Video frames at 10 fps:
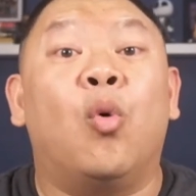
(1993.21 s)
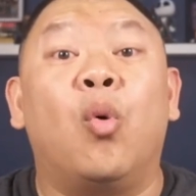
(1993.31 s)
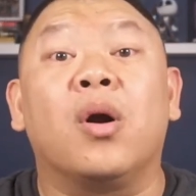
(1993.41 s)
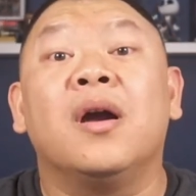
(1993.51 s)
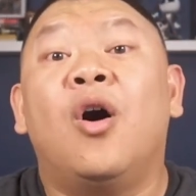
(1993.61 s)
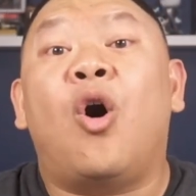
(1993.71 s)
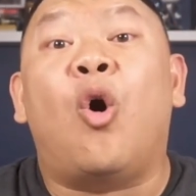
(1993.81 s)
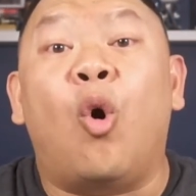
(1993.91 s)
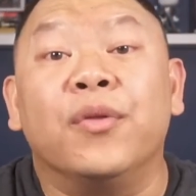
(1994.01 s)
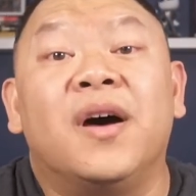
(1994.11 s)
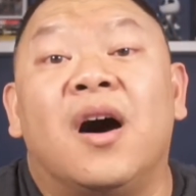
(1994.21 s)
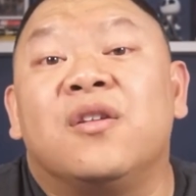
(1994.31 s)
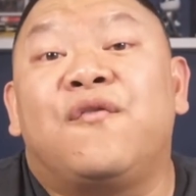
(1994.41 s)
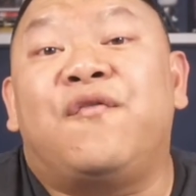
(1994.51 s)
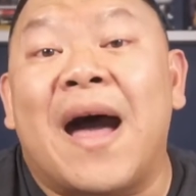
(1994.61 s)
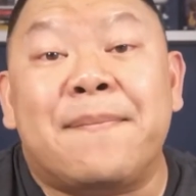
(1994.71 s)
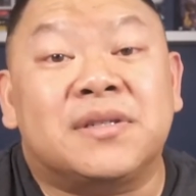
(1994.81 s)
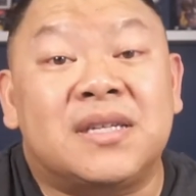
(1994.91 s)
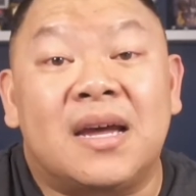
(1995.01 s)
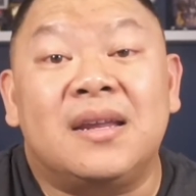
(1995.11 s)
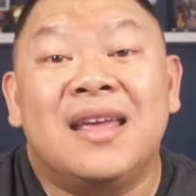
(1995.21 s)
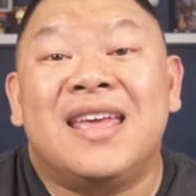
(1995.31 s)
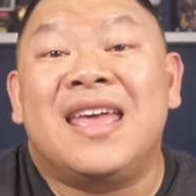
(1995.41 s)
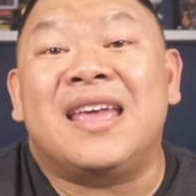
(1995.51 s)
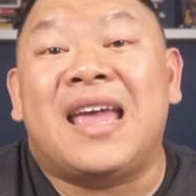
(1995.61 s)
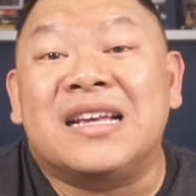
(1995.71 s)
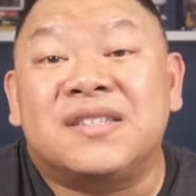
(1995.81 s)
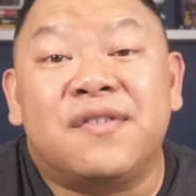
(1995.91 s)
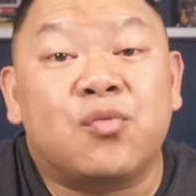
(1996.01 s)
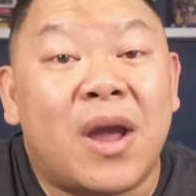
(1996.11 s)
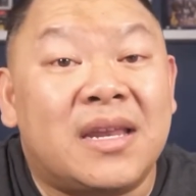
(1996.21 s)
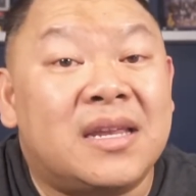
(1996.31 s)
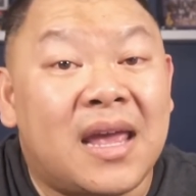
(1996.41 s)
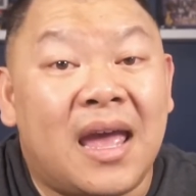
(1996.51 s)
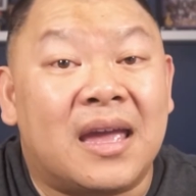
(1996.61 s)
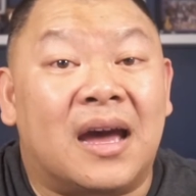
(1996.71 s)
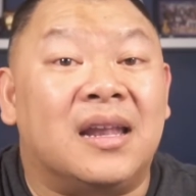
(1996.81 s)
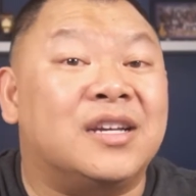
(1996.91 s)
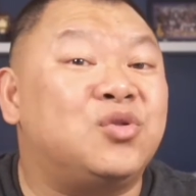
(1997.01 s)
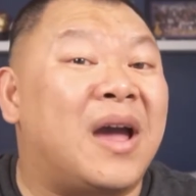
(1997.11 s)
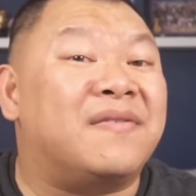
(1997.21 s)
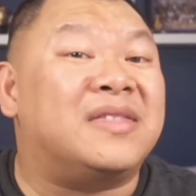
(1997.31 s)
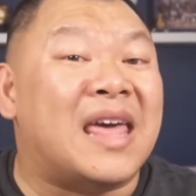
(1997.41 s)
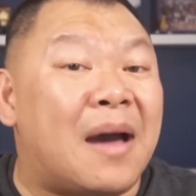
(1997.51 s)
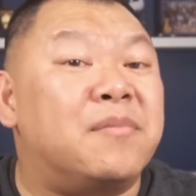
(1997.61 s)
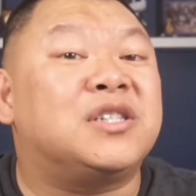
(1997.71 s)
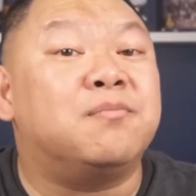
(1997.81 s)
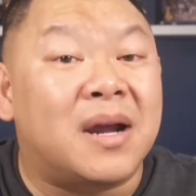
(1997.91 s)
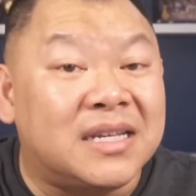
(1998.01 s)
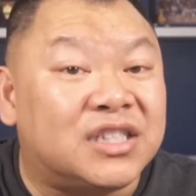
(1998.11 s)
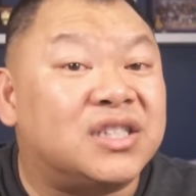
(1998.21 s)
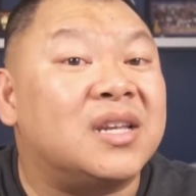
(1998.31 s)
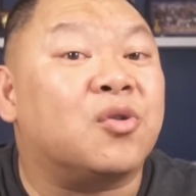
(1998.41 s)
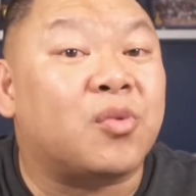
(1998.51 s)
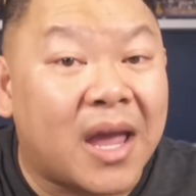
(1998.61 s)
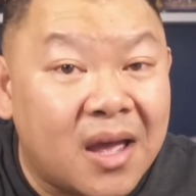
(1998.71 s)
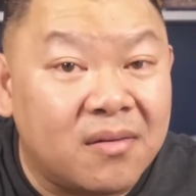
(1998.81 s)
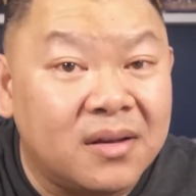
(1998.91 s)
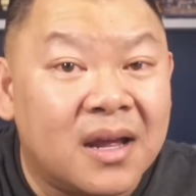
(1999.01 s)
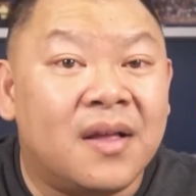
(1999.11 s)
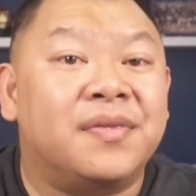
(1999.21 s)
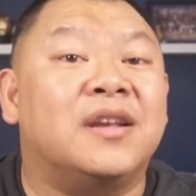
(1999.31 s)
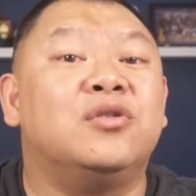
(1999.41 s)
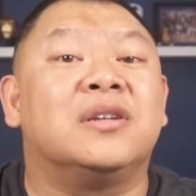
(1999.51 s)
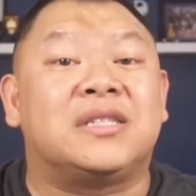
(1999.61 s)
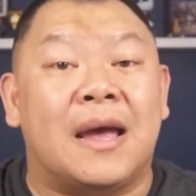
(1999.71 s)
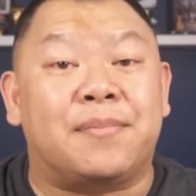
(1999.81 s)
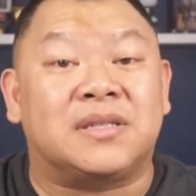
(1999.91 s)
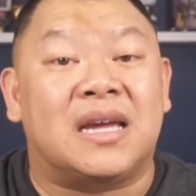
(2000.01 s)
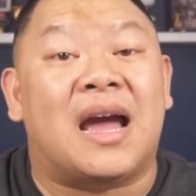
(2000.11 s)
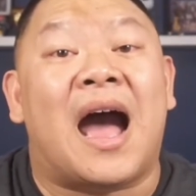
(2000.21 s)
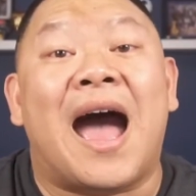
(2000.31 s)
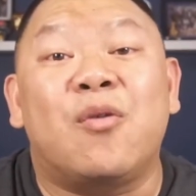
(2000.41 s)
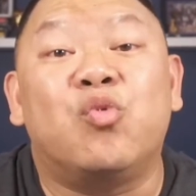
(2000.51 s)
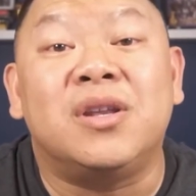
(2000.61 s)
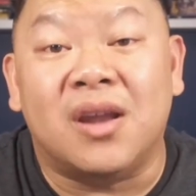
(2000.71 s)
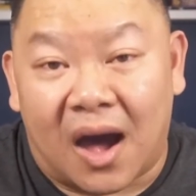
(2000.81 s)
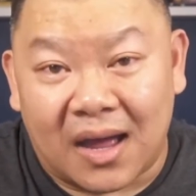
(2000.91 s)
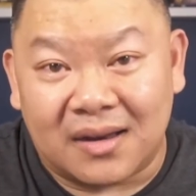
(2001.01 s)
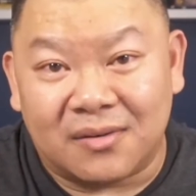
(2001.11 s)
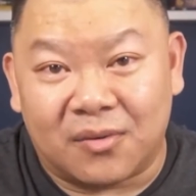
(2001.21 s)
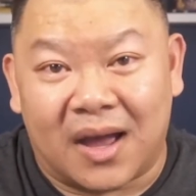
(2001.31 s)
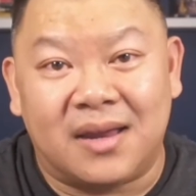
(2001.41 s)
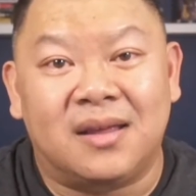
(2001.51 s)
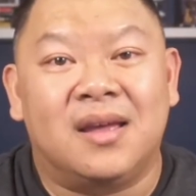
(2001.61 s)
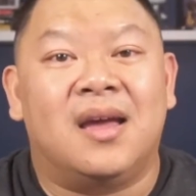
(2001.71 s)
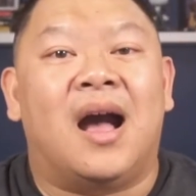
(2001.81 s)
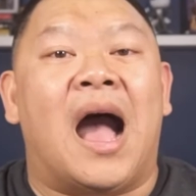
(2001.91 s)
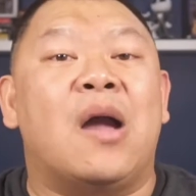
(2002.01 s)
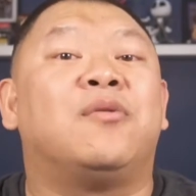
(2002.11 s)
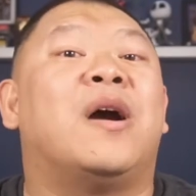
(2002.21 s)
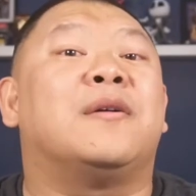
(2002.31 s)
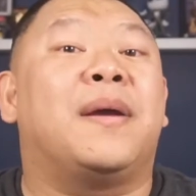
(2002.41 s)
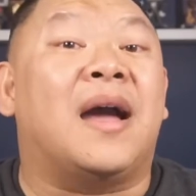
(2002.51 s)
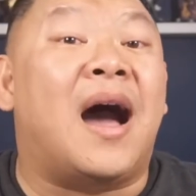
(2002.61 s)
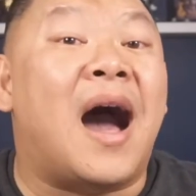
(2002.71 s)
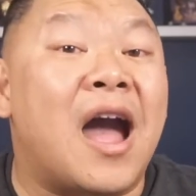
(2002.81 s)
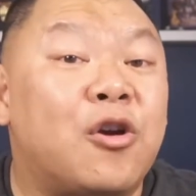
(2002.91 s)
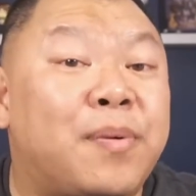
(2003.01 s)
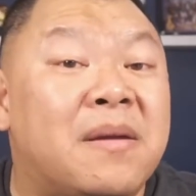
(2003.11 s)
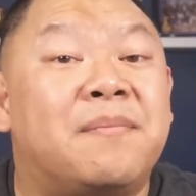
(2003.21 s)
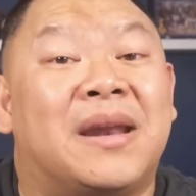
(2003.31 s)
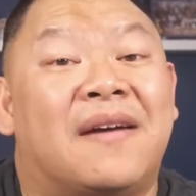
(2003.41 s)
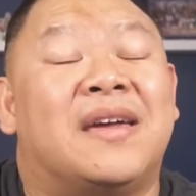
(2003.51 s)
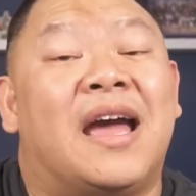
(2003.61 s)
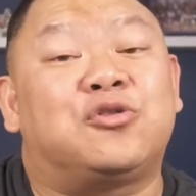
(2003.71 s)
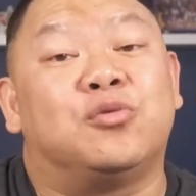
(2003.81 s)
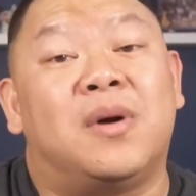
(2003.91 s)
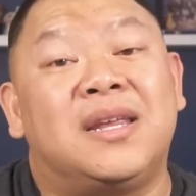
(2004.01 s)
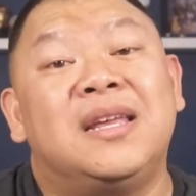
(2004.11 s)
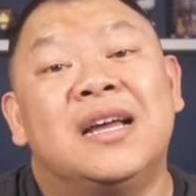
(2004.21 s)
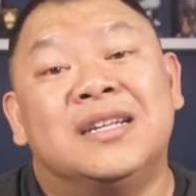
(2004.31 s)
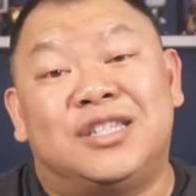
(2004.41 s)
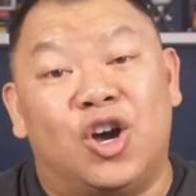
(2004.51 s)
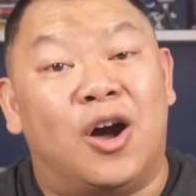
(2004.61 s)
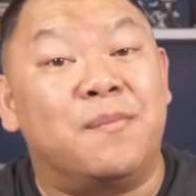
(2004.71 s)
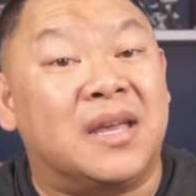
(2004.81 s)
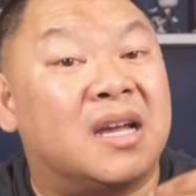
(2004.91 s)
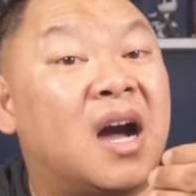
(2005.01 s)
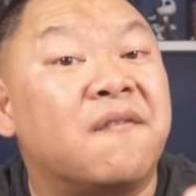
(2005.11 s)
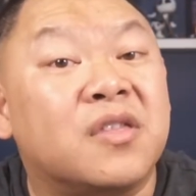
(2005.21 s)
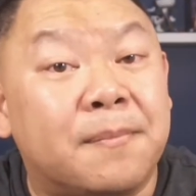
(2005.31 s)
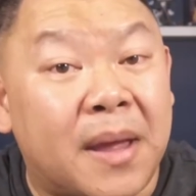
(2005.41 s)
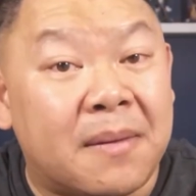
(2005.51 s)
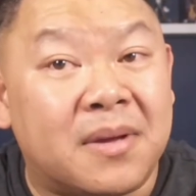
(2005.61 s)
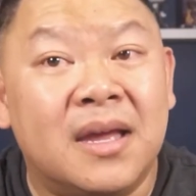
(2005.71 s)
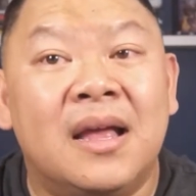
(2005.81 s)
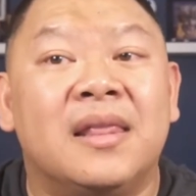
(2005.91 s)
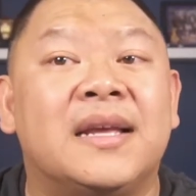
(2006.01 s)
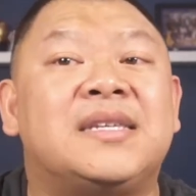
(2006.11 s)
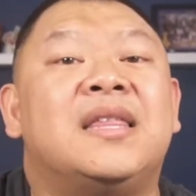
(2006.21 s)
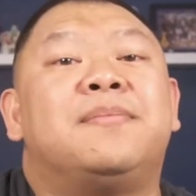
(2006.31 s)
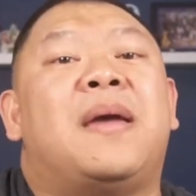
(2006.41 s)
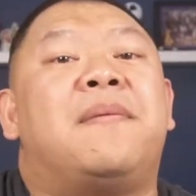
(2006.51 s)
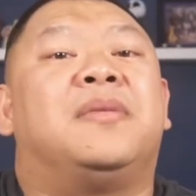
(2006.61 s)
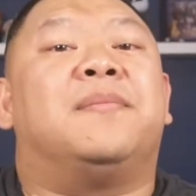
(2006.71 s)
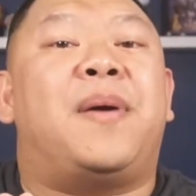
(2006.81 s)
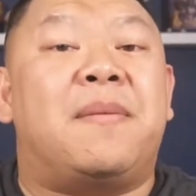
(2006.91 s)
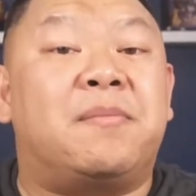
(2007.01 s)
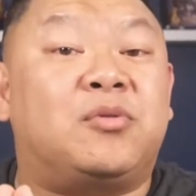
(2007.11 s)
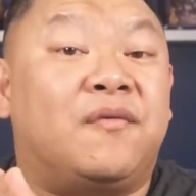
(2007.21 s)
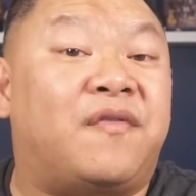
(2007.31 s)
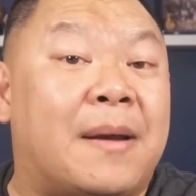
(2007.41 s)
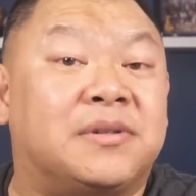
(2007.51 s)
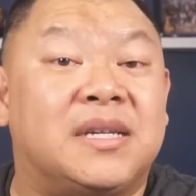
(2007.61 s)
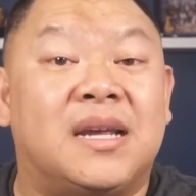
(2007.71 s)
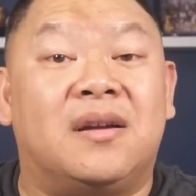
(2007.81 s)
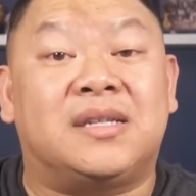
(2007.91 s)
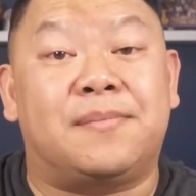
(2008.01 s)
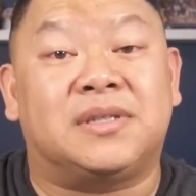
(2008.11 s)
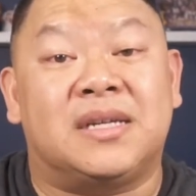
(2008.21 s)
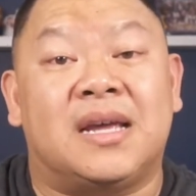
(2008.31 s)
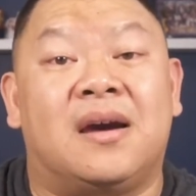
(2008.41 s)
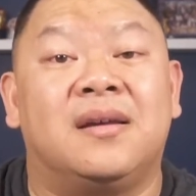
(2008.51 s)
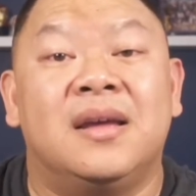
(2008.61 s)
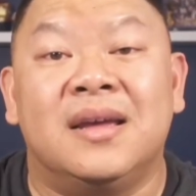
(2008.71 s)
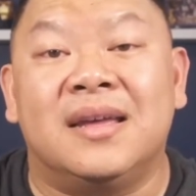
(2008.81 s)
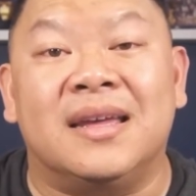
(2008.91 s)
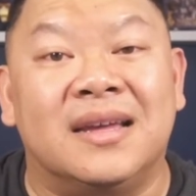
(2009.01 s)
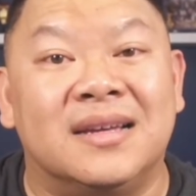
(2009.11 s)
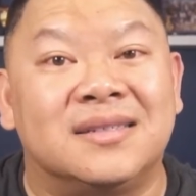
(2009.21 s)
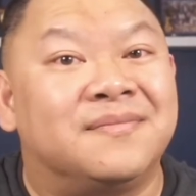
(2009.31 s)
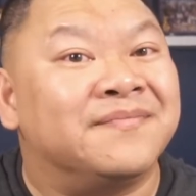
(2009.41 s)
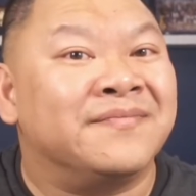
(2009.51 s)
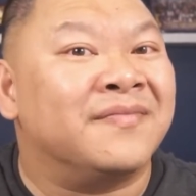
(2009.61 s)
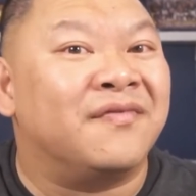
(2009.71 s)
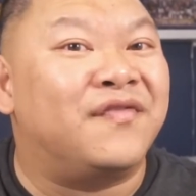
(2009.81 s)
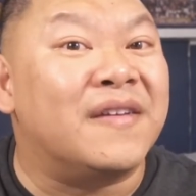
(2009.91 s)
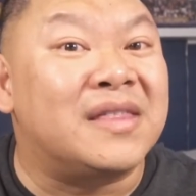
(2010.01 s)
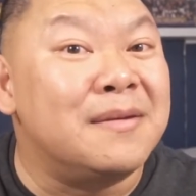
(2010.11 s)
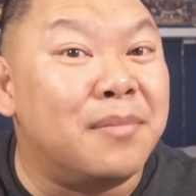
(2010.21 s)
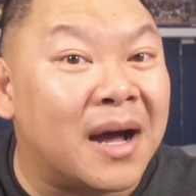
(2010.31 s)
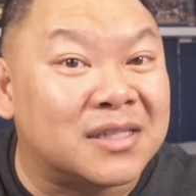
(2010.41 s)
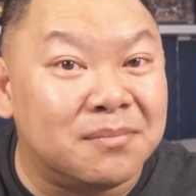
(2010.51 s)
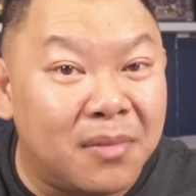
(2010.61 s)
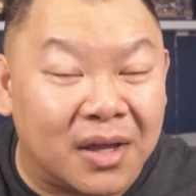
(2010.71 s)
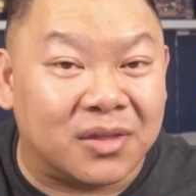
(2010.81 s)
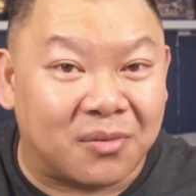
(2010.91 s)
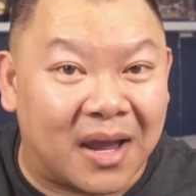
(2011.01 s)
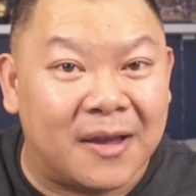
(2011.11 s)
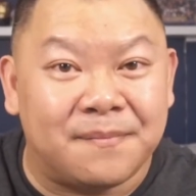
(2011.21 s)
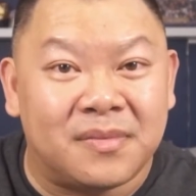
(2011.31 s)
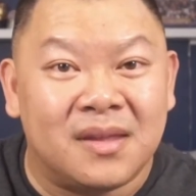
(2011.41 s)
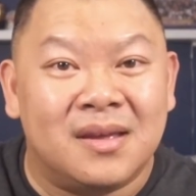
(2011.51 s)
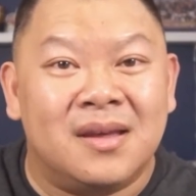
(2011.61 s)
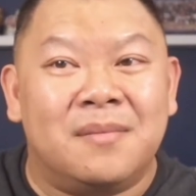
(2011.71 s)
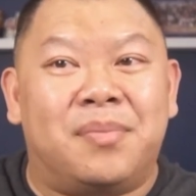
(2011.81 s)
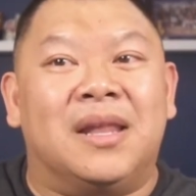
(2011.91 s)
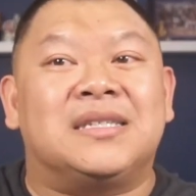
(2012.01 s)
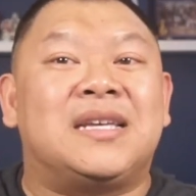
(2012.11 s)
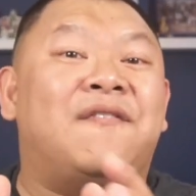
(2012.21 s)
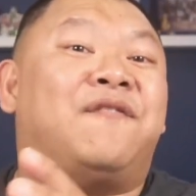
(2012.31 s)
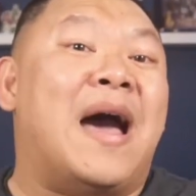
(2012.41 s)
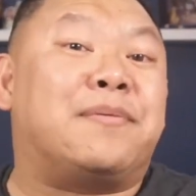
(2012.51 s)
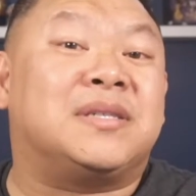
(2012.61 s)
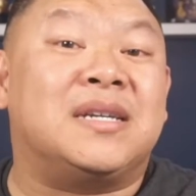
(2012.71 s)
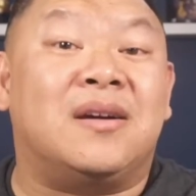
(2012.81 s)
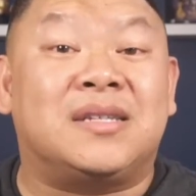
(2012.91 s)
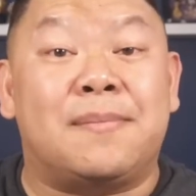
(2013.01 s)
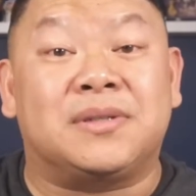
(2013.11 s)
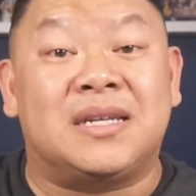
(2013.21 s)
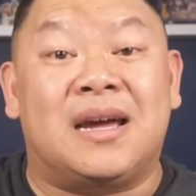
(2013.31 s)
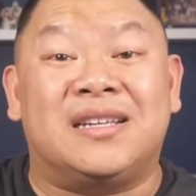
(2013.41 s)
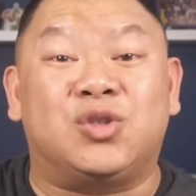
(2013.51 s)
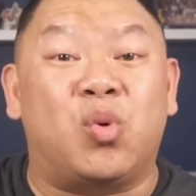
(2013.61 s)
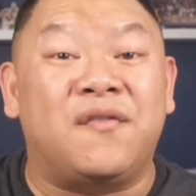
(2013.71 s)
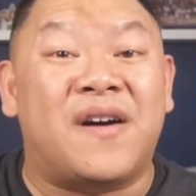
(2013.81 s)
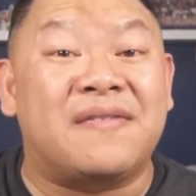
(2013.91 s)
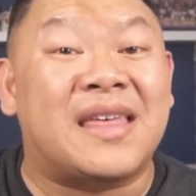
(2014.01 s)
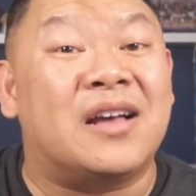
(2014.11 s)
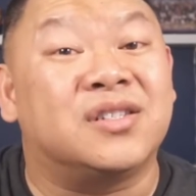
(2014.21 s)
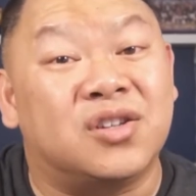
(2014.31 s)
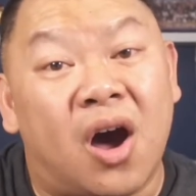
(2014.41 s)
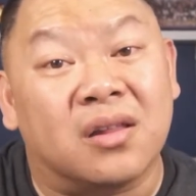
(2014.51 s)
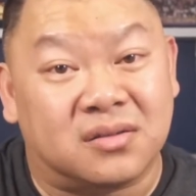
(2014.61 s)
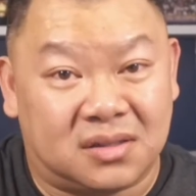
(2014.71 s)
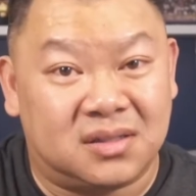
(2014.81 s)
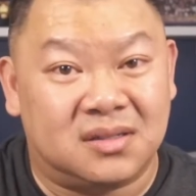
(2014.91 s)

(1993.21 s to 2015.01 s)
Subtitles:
Or hold the other 5% in case of a rainy day. Unless you have that much money sitting around, then do the 10%. I would not, right? I would rather pay a higher payment but have that extra money to help me cover the payment. Let's say the payment between 5% down and 10% down is $50 a month, right? But let's say 5% down, 10% down is $25,000.